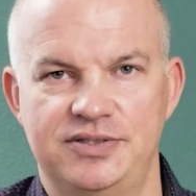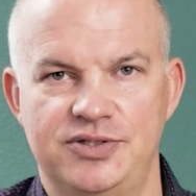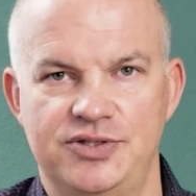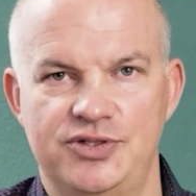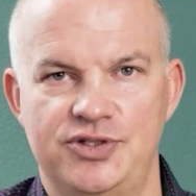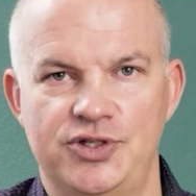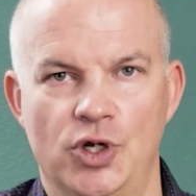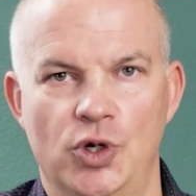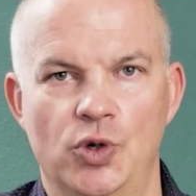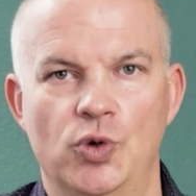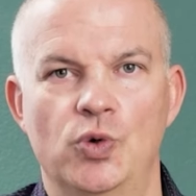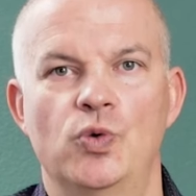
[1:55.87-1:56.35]

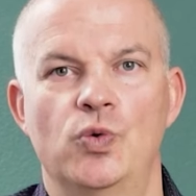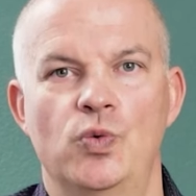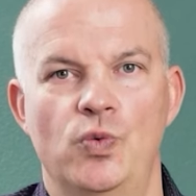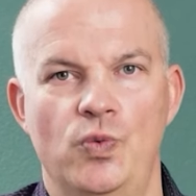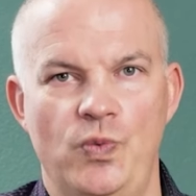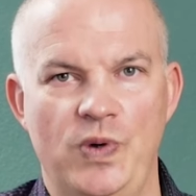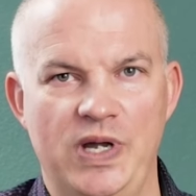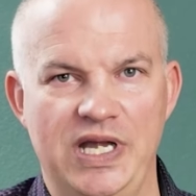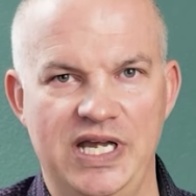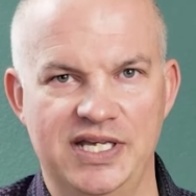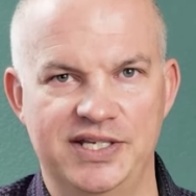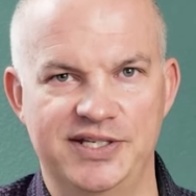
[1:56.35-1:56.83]
So
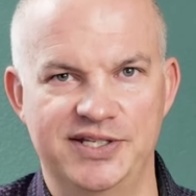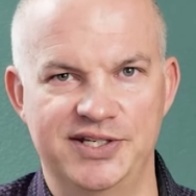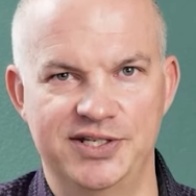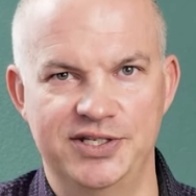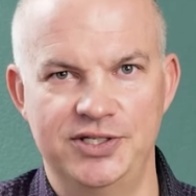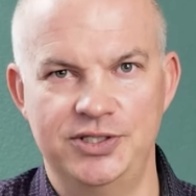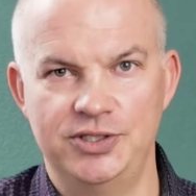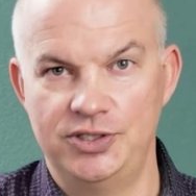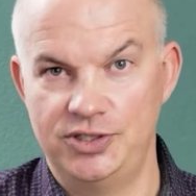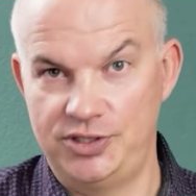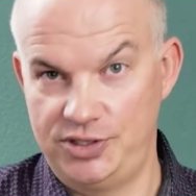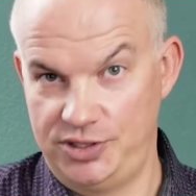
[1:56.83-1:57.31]
we need
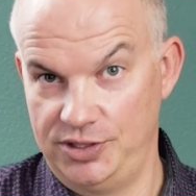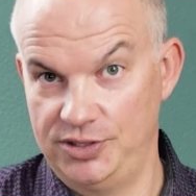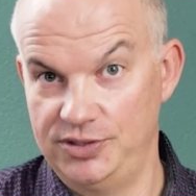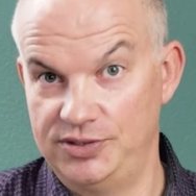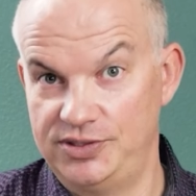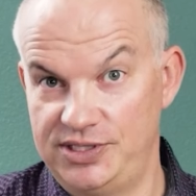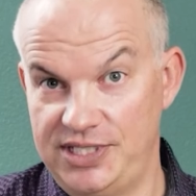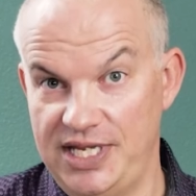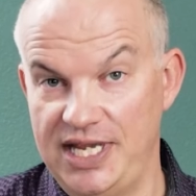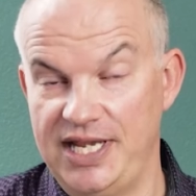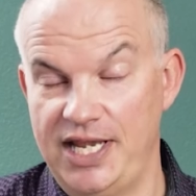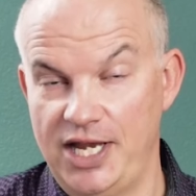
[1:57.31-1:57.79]

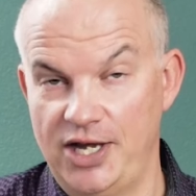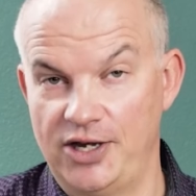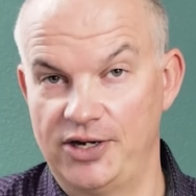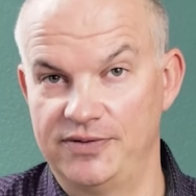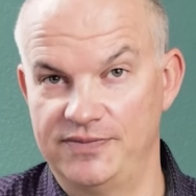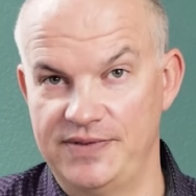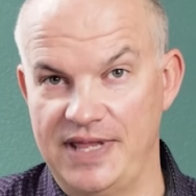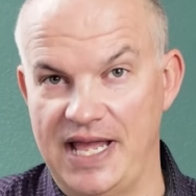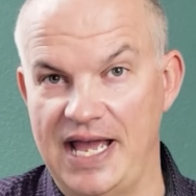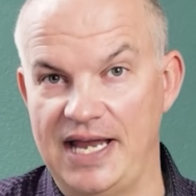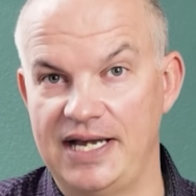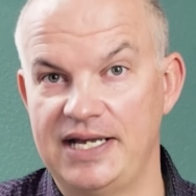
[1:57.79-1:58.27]
to take care
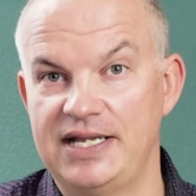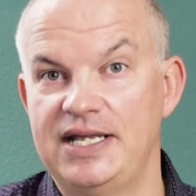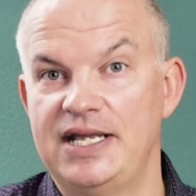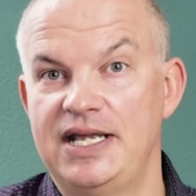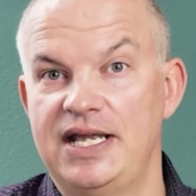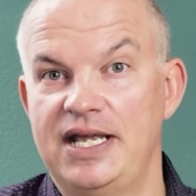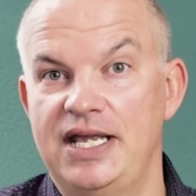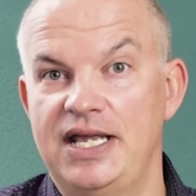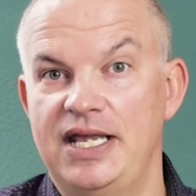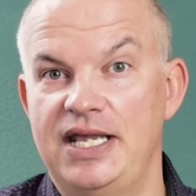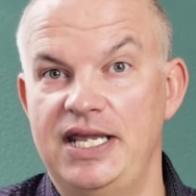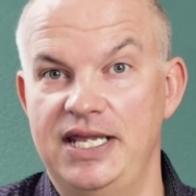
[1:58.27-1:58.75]
of that
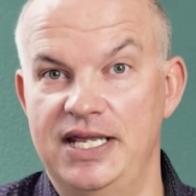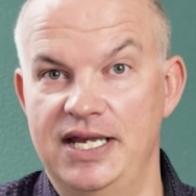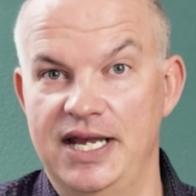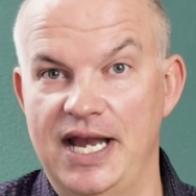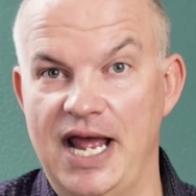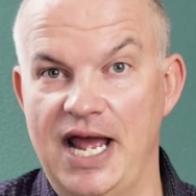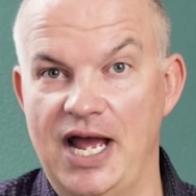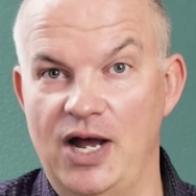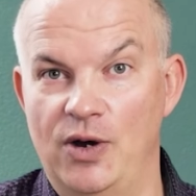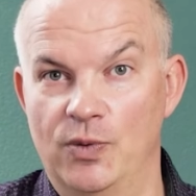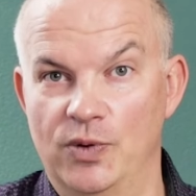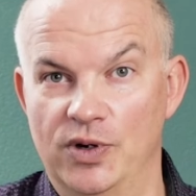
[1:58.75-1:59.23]
in
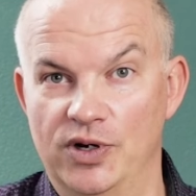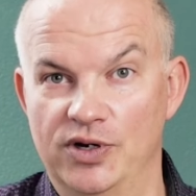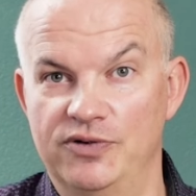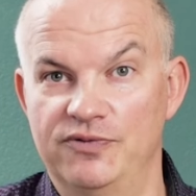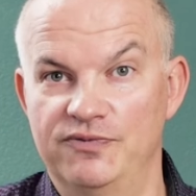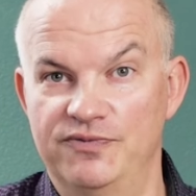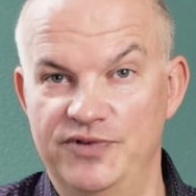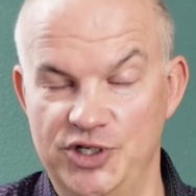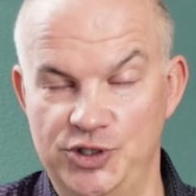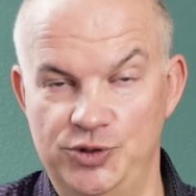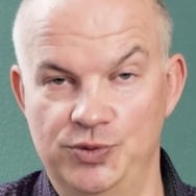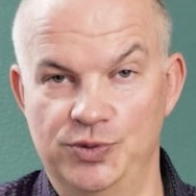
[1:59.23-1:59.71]
our
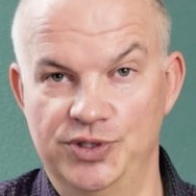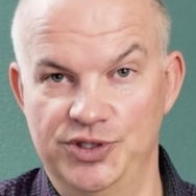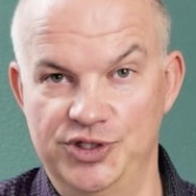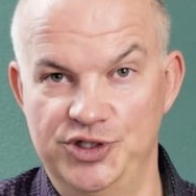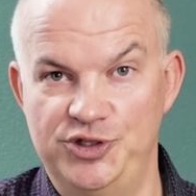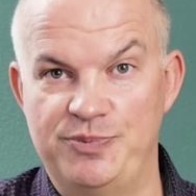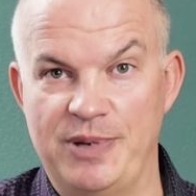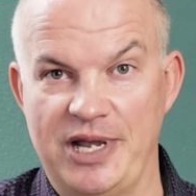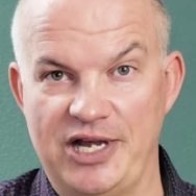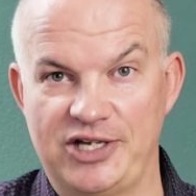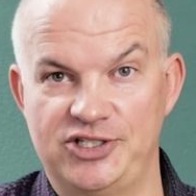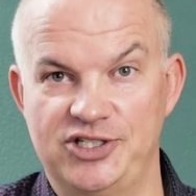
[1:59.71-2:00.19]
visual
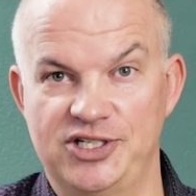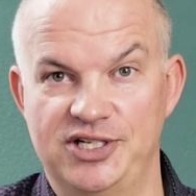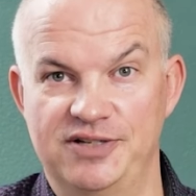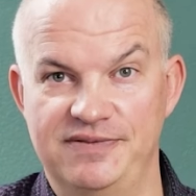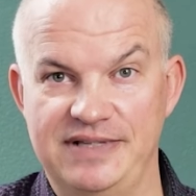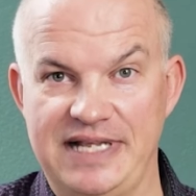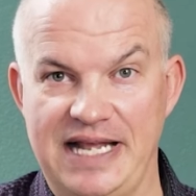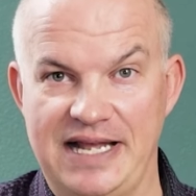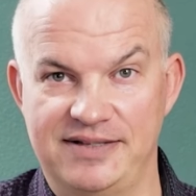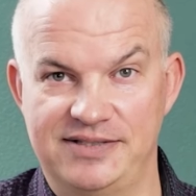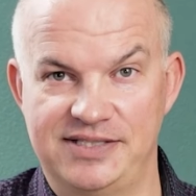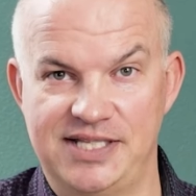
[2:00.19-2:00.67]
inspection of
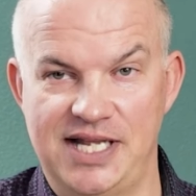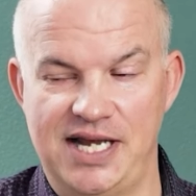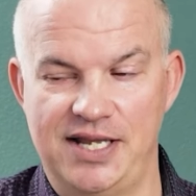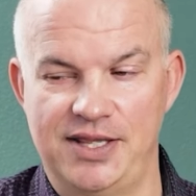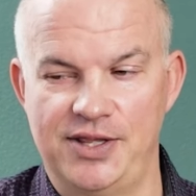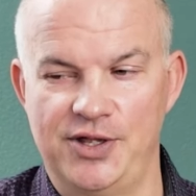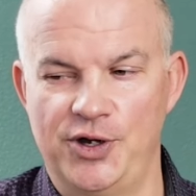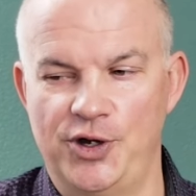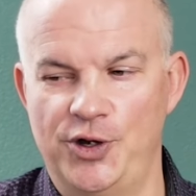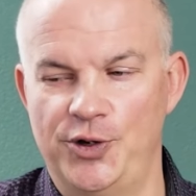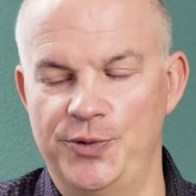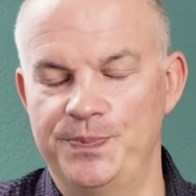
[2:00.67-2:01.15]
the outside
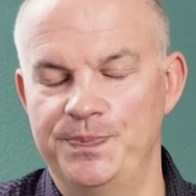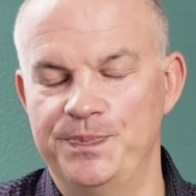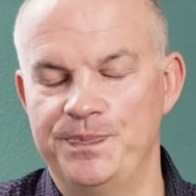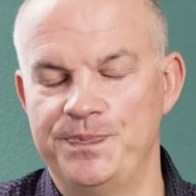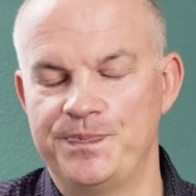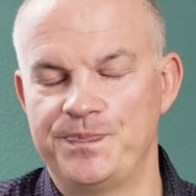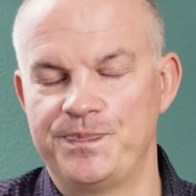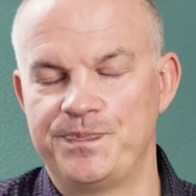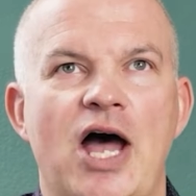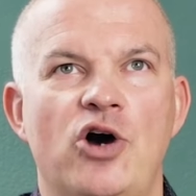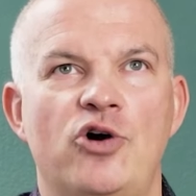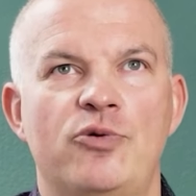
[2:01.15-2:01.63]
of the home.
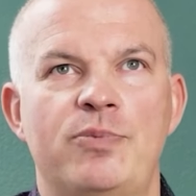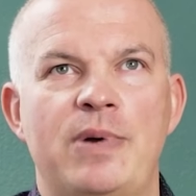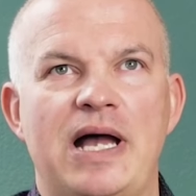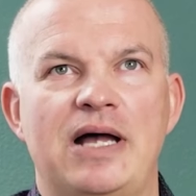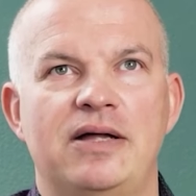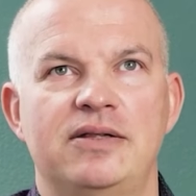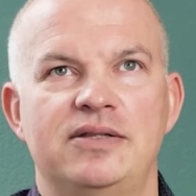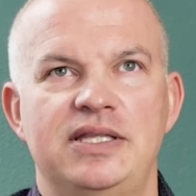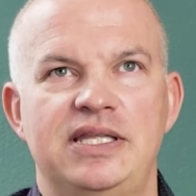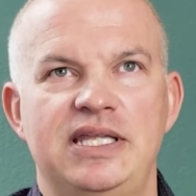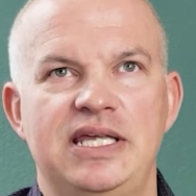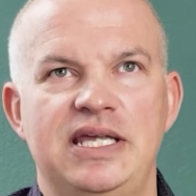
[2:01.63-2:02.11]
How
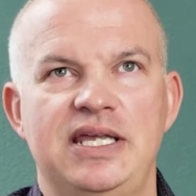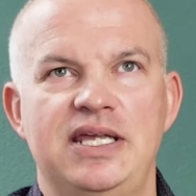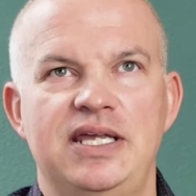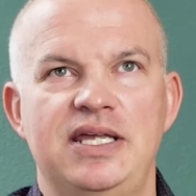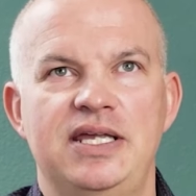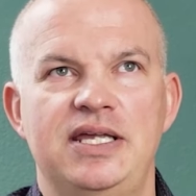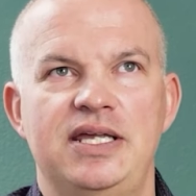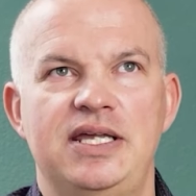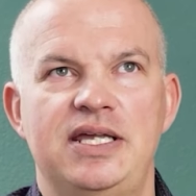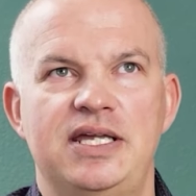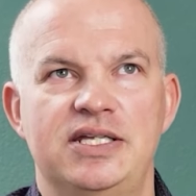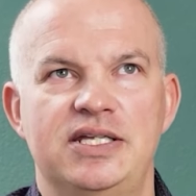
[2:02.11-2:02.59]
about the